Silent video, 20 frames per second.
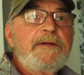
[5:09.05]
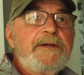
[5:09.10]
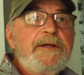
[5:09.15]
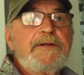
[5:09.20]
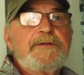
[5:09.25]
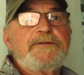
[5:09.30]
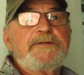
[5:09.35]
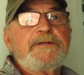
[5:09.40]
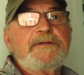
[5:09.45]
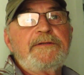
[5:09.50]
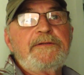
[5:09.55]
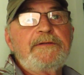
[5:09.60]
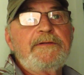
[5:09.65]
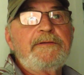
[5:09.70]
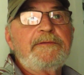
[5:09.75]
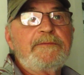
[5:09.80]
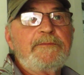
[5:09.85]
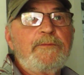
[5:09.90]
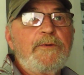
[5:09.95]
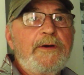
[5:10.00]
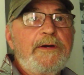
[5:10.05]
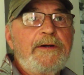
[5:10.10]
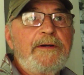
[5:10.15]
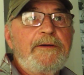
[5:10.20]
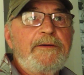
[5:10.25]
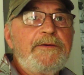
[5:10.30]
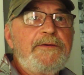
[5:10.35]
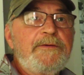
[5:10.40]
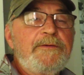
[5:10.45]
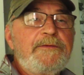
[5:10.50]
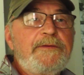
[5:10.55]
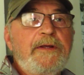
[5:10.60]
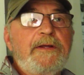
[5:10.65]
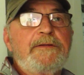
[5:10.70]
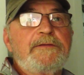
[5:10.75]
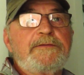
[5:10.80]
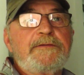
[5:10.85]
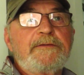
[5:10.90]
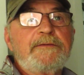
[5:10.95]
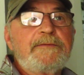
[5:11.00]
kitchenware and
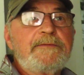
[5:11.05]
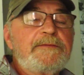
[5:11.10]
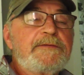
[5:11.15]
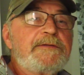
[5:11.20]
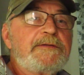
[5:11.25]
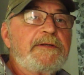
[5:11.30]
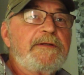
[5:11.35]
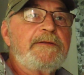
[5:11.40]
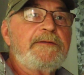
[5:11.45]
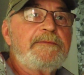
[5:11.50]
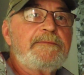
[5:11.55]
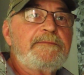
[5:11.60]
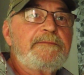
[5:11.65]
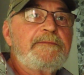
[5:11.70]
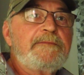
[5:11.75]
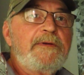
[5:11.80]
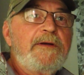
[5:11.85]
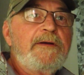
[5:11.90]
utensils. And